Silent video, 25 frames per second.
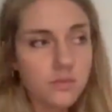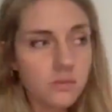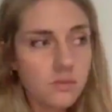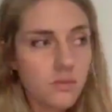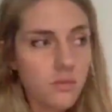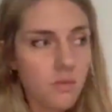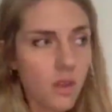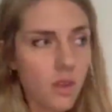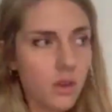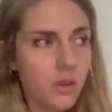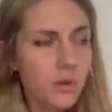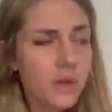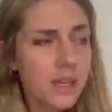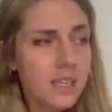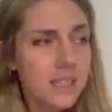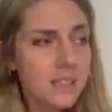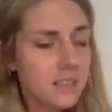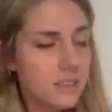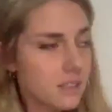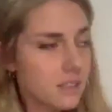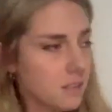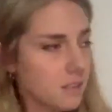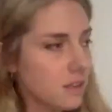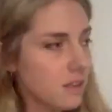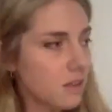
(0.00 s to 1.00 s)
You can
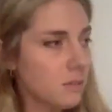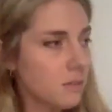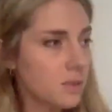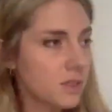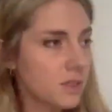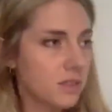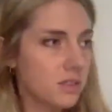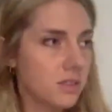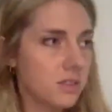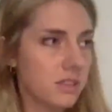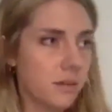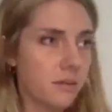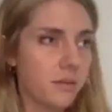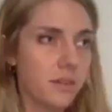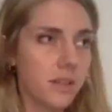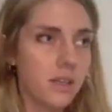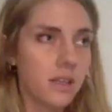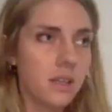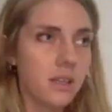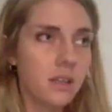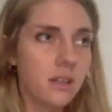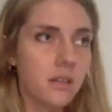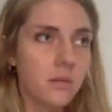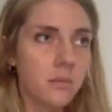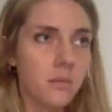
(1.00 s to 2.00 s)
see a little bit the same thing
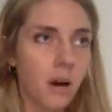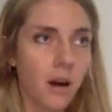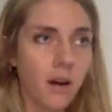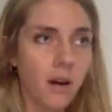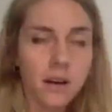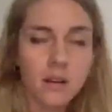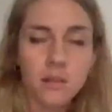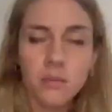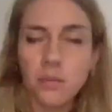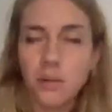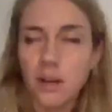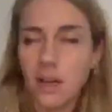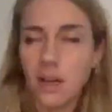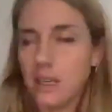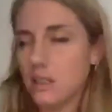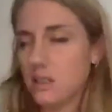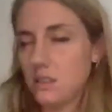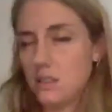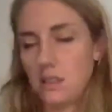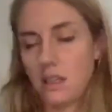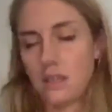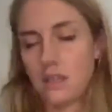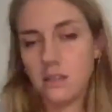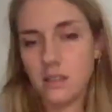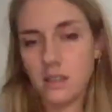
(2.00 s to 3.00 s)
in the
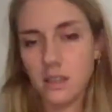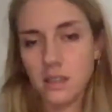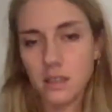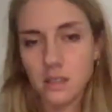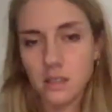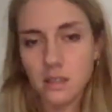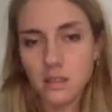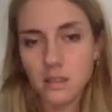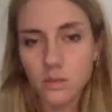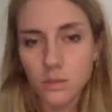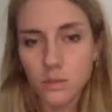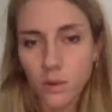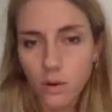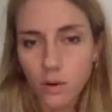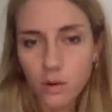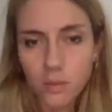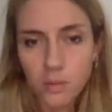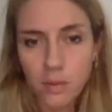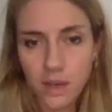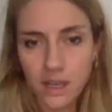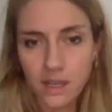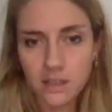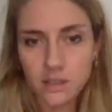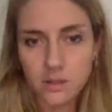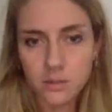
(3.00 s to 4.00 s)
marketplace, I think, in the
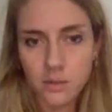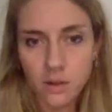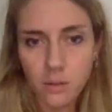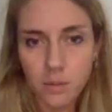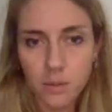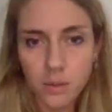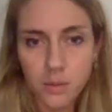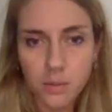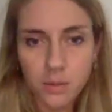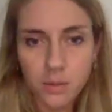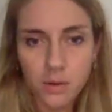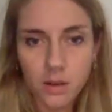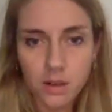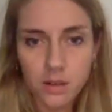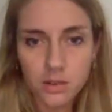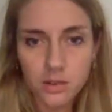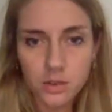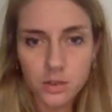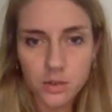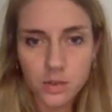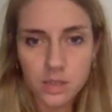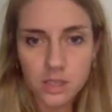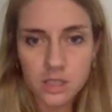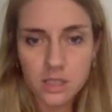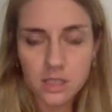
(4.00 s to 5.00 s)
workplace, where people are
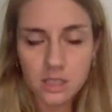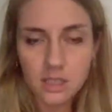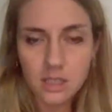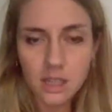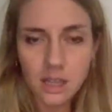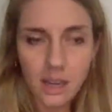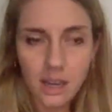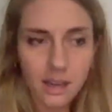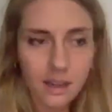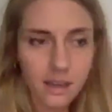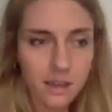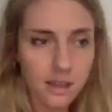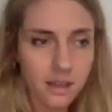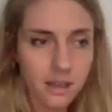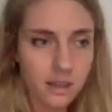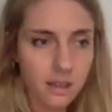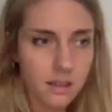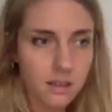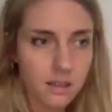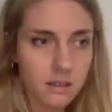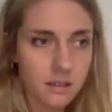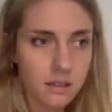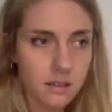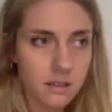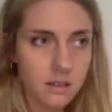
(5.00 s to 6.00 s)
treated like, you
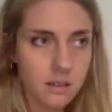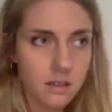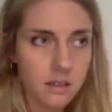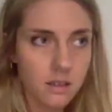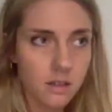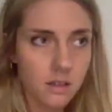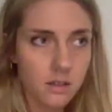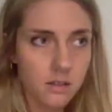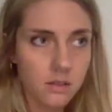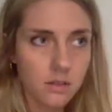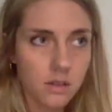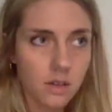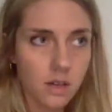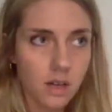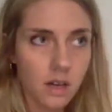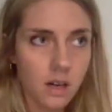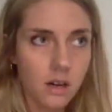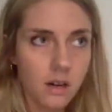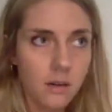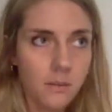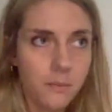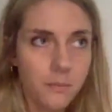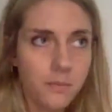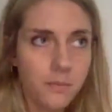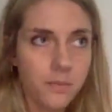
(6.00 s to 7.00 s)
know,
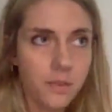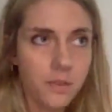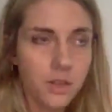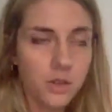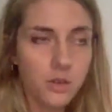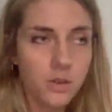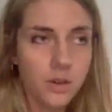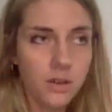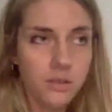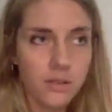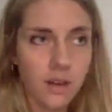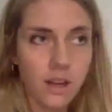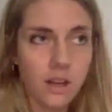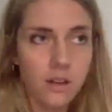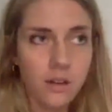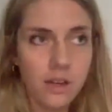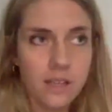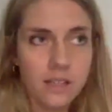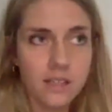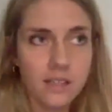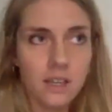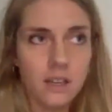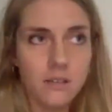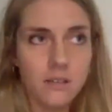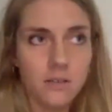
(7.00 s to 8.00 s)
um, you
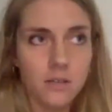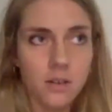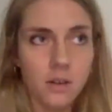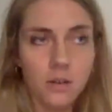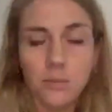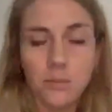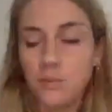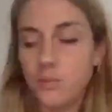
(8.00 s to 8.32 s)
evaluate uh,